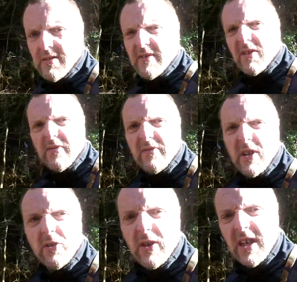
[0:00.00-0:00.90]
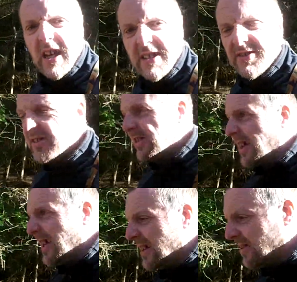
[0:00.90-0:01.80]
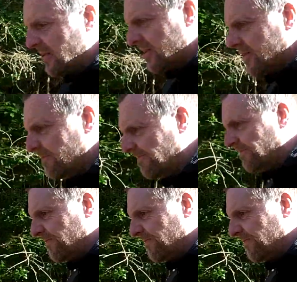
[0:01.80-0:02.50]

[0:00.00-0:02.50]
Very floaty head today. Not um,